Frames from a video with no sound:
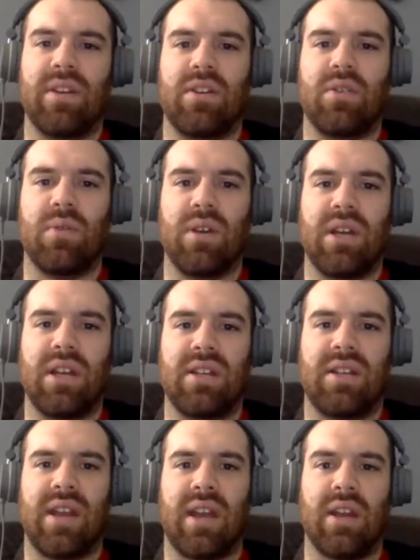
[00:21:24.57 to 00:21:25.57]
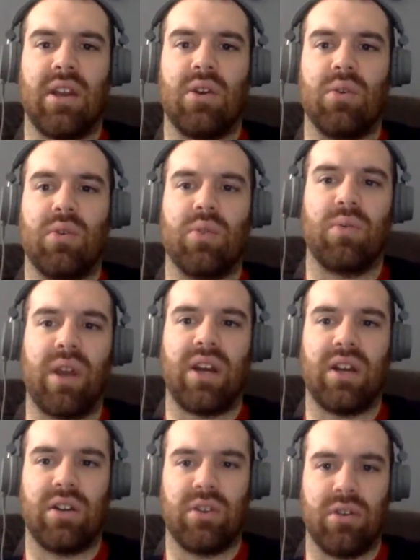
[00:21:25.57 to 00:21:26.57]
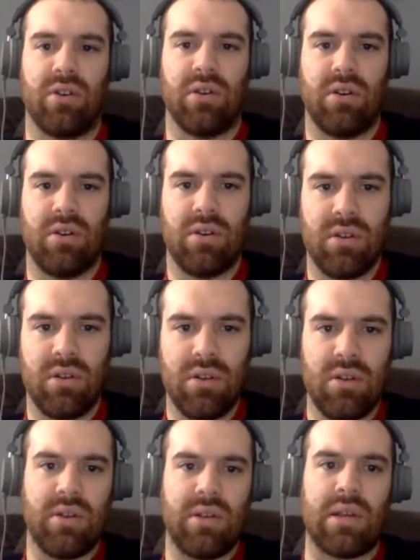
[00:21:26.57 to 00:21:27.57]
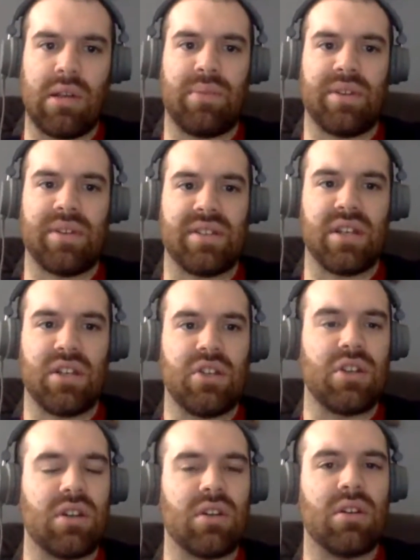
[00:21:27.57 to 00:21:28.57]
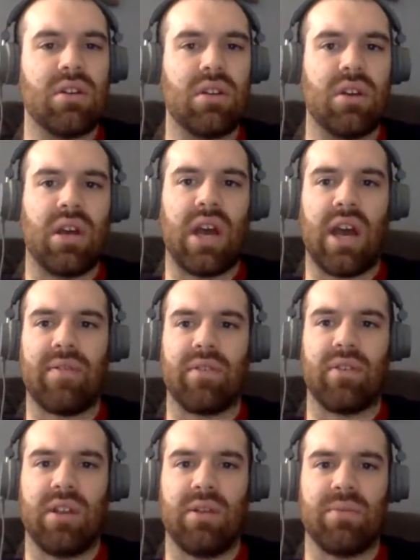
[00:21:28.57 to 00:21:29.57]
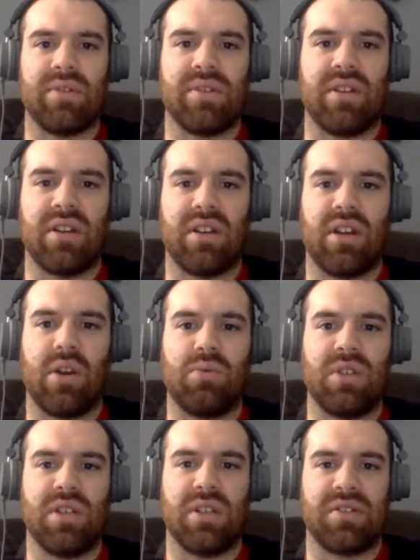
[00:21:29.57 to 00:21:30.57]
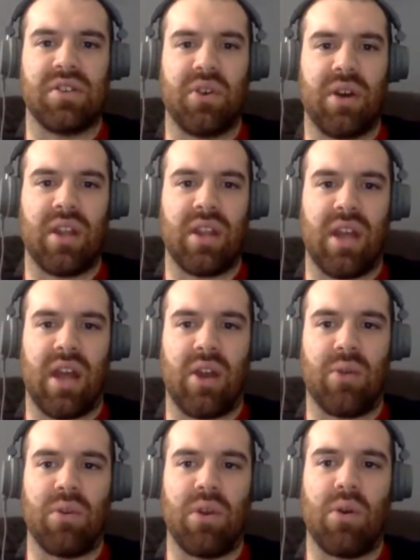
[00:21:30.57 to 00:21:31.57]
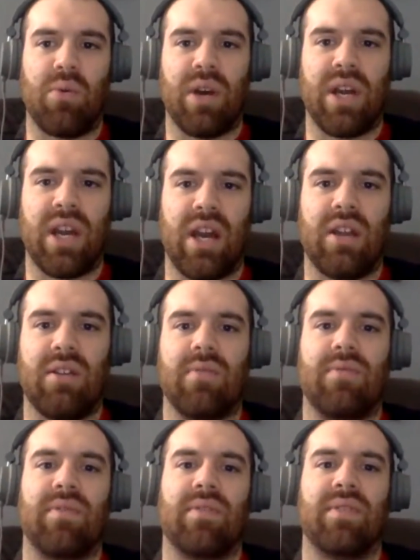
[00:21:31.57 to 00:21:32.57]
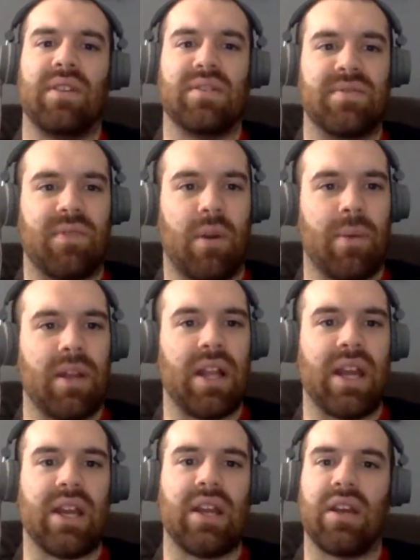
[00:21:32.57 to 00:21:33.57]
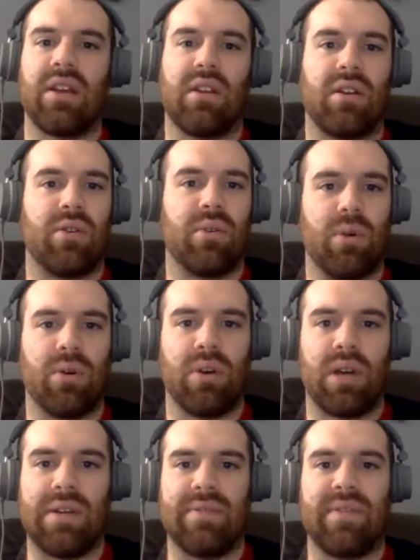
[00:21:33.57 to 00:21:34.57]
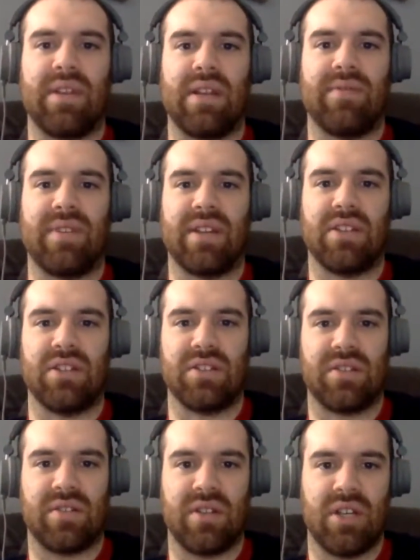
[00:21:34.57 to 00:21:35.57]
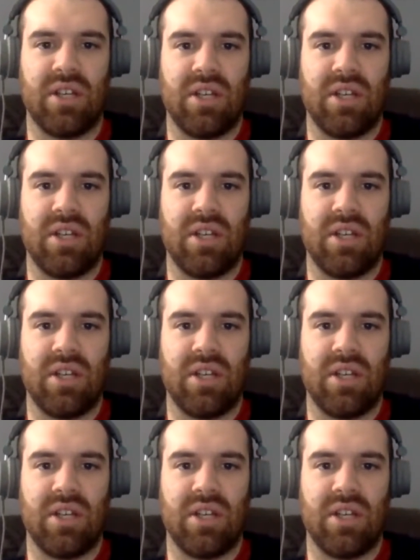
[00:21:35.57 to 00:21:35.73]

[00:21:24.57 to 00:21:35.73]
into, a technical director position after he was done coaching. So I don't know what kind of, if he's from Atlanta or if he just